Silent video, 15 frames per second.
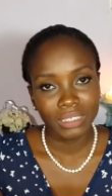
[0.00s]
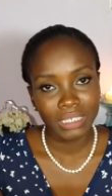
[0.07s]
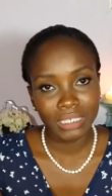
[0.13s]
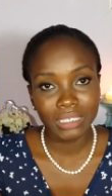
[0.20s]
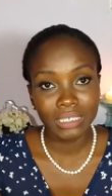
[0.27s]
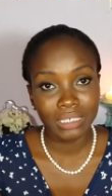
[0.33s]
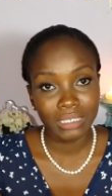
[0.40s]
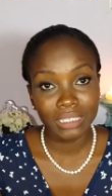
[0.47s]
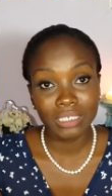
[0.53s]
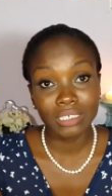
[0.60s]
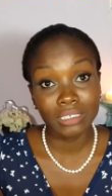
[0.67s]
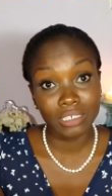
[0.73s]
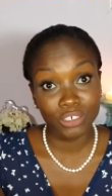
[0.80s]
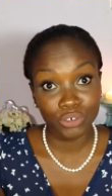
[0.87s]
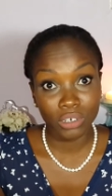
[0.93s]
This is
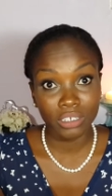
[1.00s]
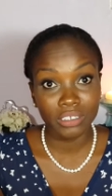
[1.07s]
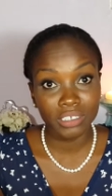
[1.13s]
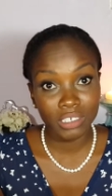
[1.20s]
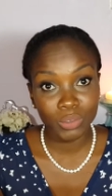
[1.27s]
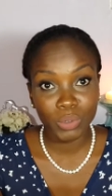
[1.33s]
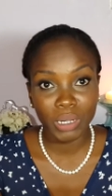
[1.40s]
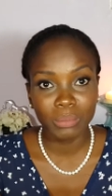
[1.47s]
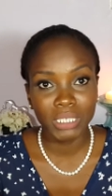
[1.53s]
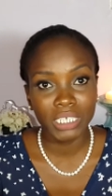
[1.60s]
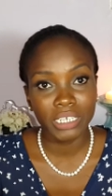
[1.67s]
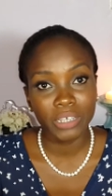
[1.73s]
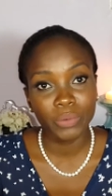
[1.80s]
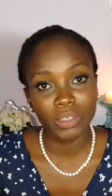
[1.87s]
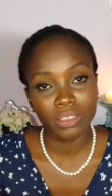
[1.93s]
the struggle. This is what I'm
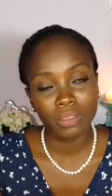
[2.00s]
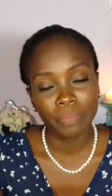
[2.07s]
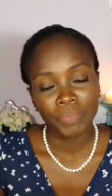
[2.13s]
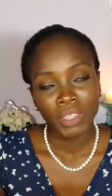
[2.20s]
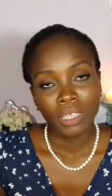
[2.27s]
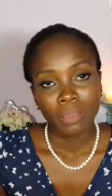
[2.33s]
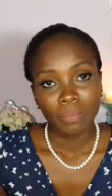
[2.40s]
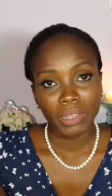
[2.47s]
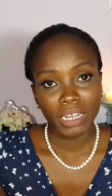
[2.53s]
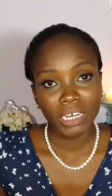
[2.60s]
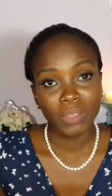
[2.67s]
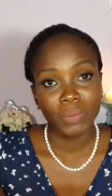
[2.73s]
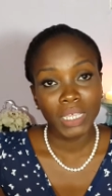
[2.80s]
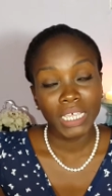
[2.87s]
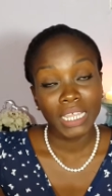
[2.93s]
dealing with. But
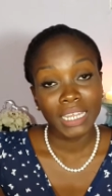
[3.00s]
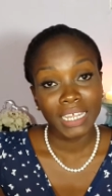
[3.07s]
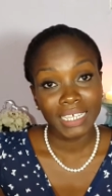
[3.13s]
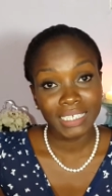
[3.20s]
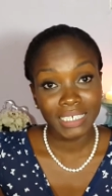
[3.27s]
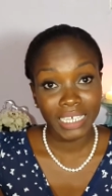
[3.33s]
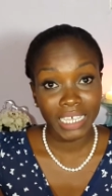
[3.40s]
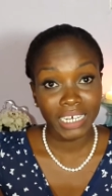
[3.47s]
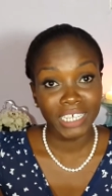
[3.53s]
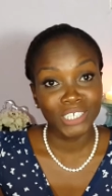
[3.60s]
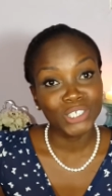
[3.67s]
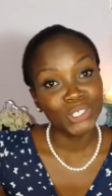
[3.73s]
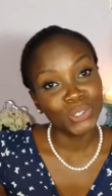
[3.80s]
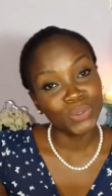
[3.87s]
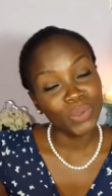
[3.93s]
anyway, let's get
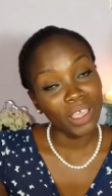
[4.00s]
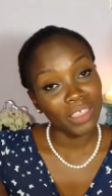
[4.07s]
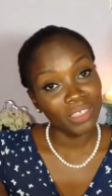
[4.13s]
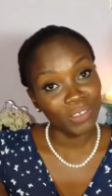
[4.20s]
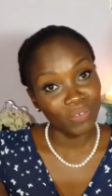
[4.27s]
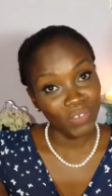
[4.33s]
into the